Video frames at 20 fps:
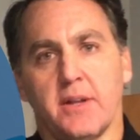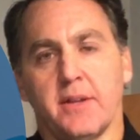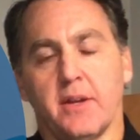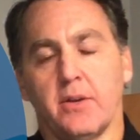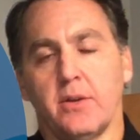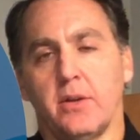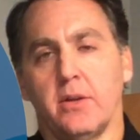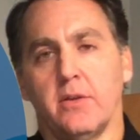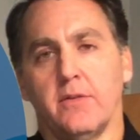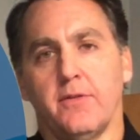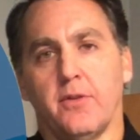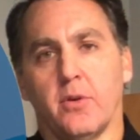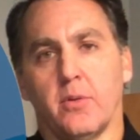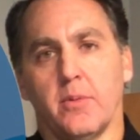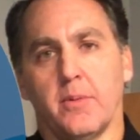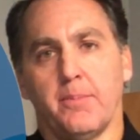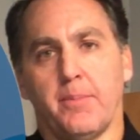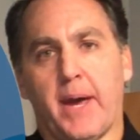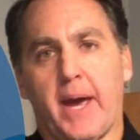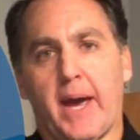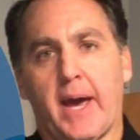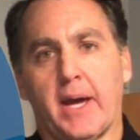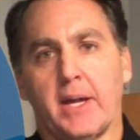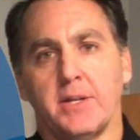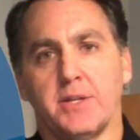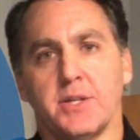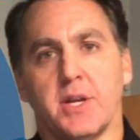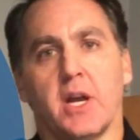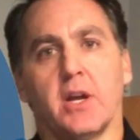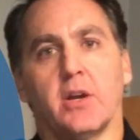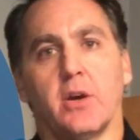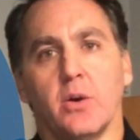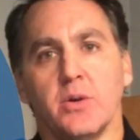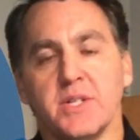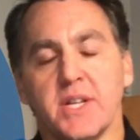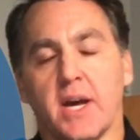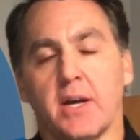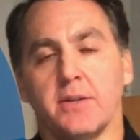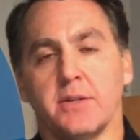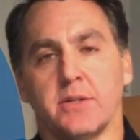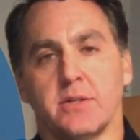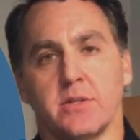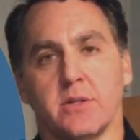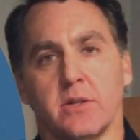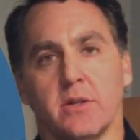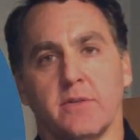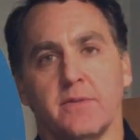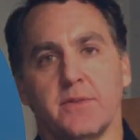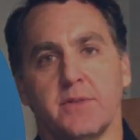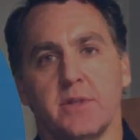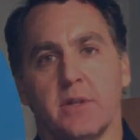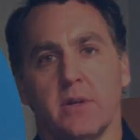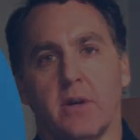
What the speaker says: their uniform and badge and goes out and serves